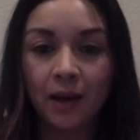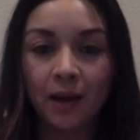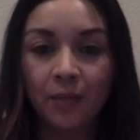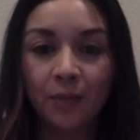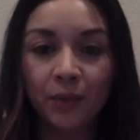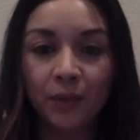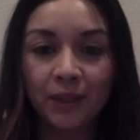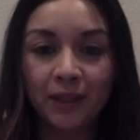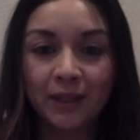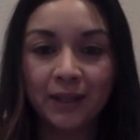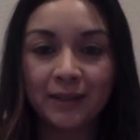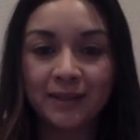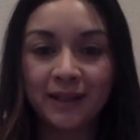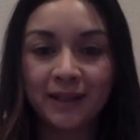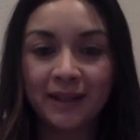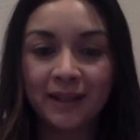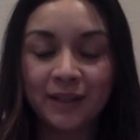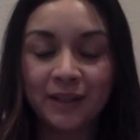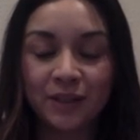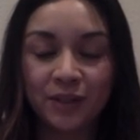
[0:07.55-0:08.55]
Really
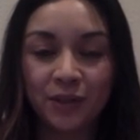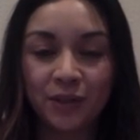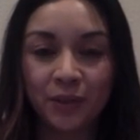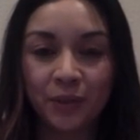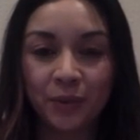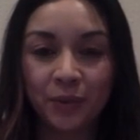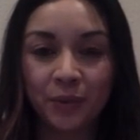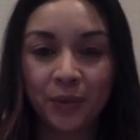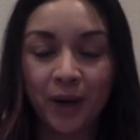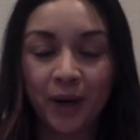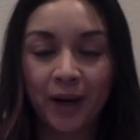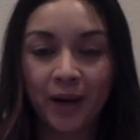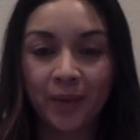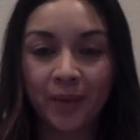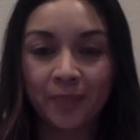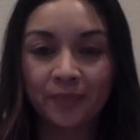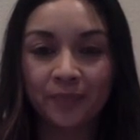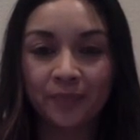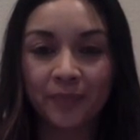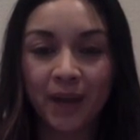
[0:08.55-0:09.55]
excited to
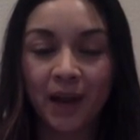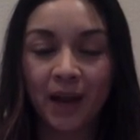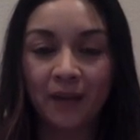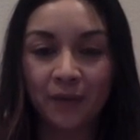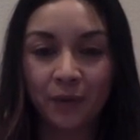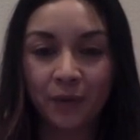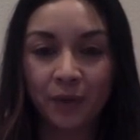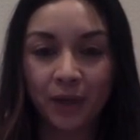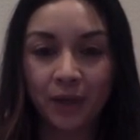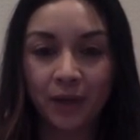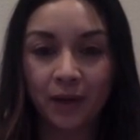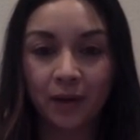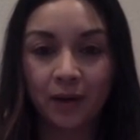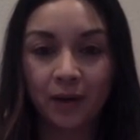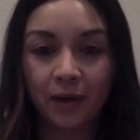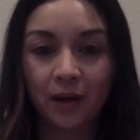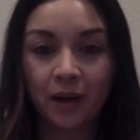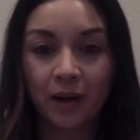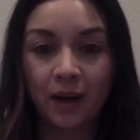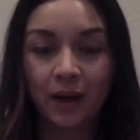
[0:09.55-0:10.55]
have you
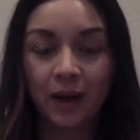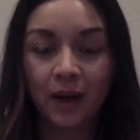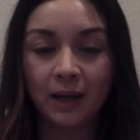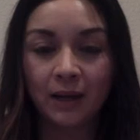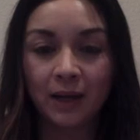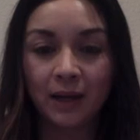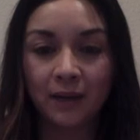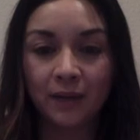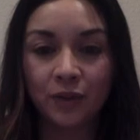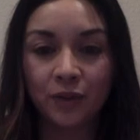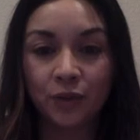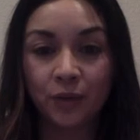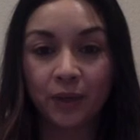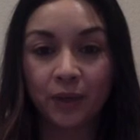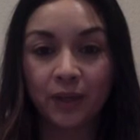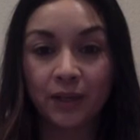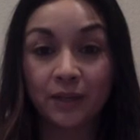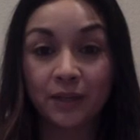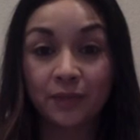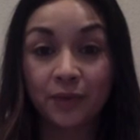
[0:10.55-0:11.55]
here and have you
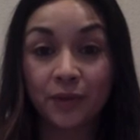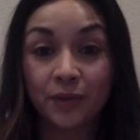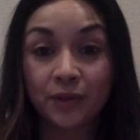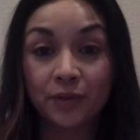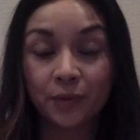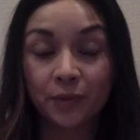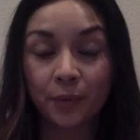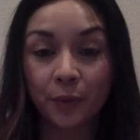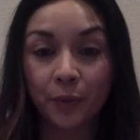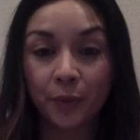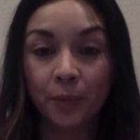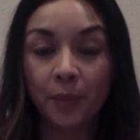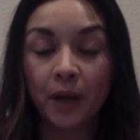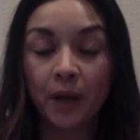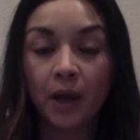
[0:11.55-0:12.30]
join us for this group.